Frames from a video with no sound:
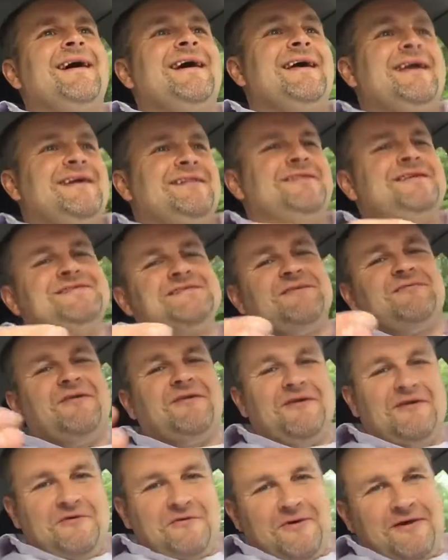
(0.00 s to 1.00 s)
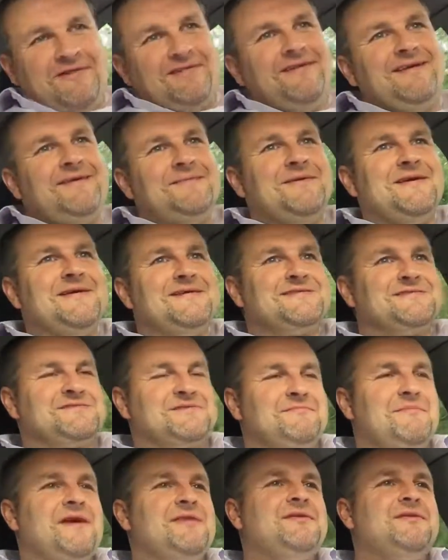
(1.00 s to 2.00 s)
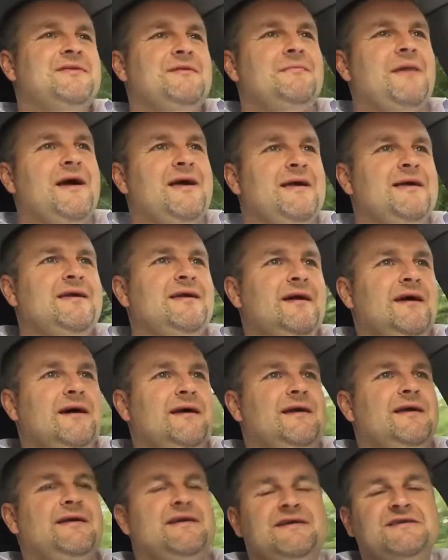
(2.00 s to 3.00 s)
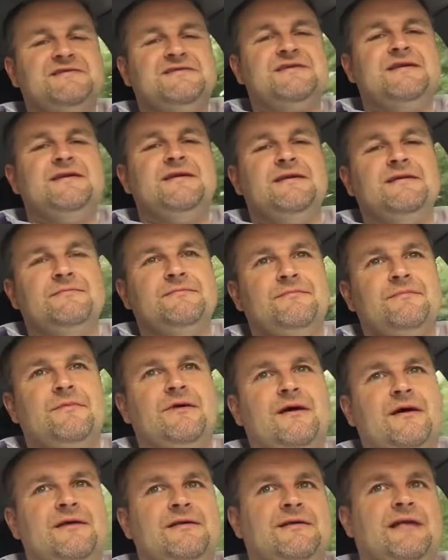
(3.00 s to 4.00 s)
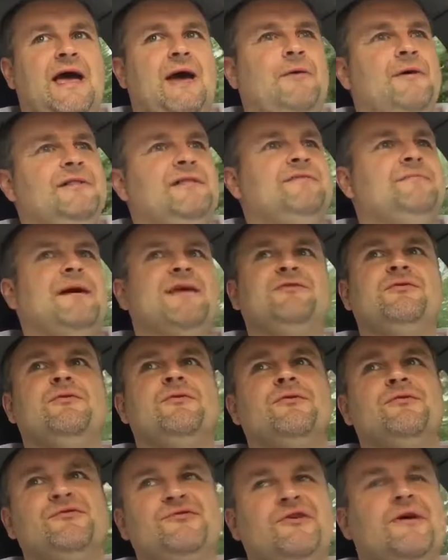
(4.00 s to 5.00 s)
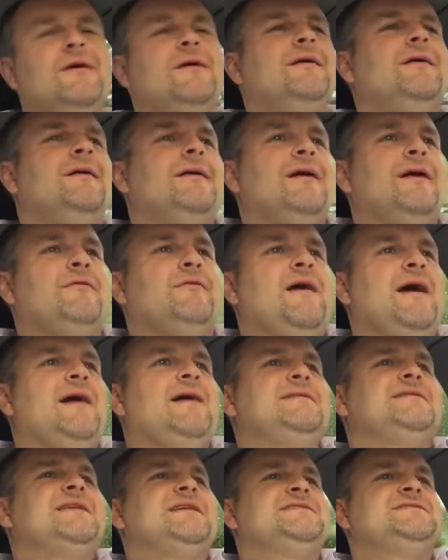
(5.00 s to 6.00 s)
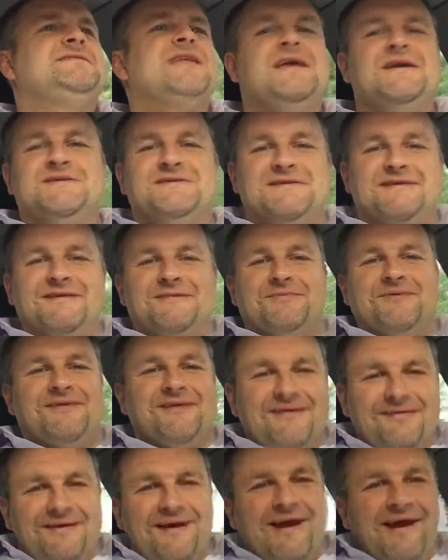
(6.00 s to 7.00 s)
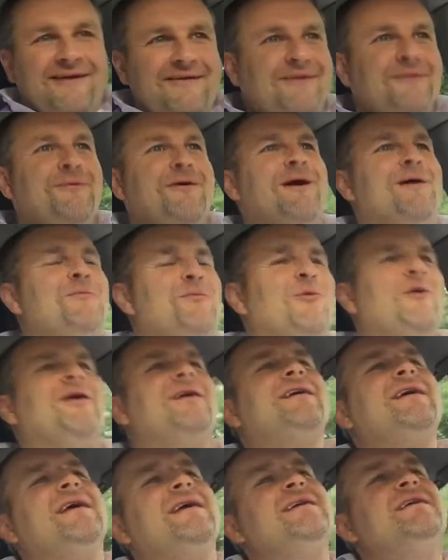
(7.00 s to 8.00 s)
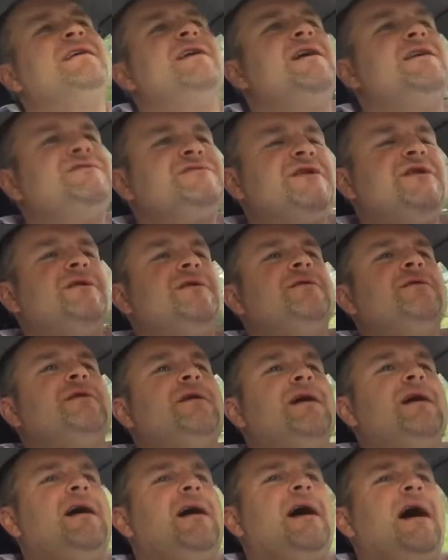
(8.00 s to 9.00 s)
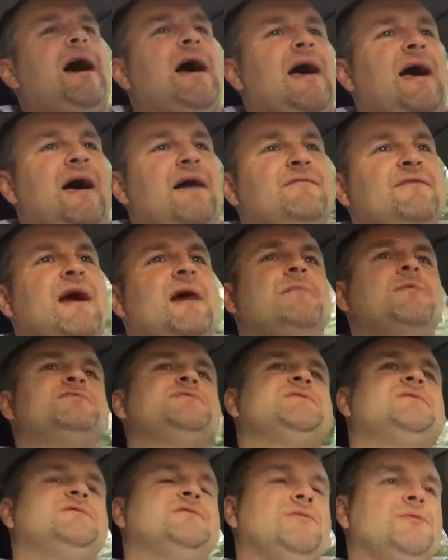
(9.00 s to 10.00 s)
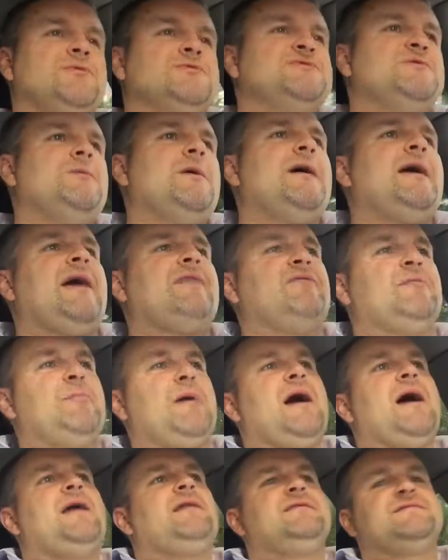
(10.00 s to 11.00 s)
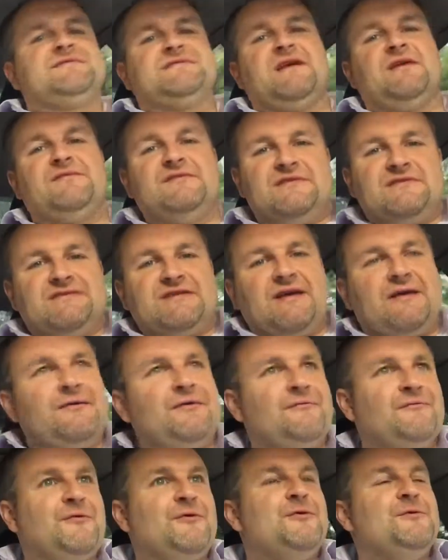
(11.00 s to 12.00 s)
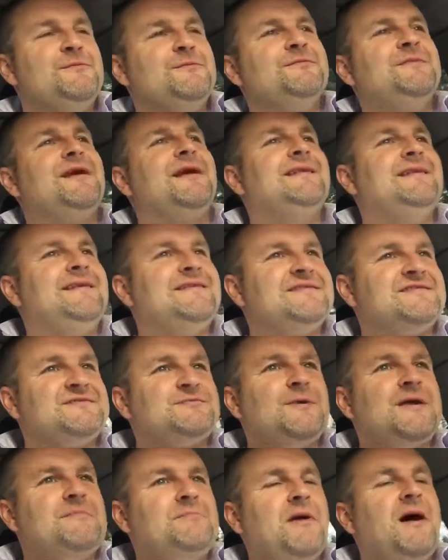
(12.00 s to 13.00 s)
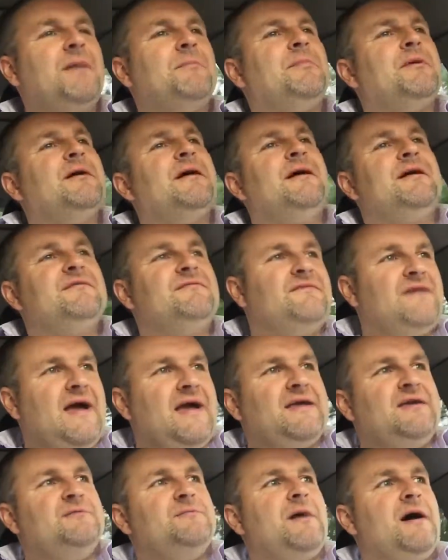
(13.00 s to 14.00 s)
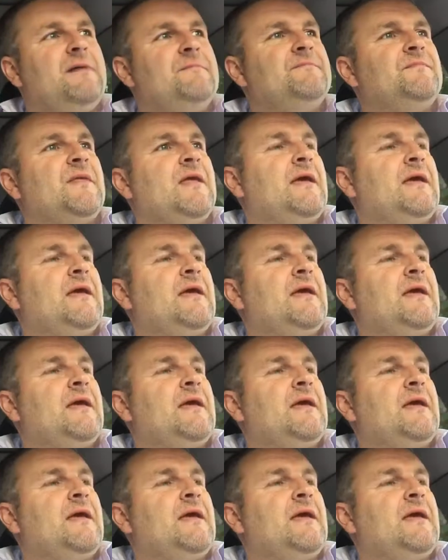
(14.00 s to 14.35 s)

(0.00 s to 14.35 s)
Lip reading: It cleans up very quickly because there's a method to my idiocy and how I leave my tools around, like stationed in a particular area where I'm working. So I've got most of the tools away. I have a pile of stuff in the center of the room that I need to sweep up, vacuum up.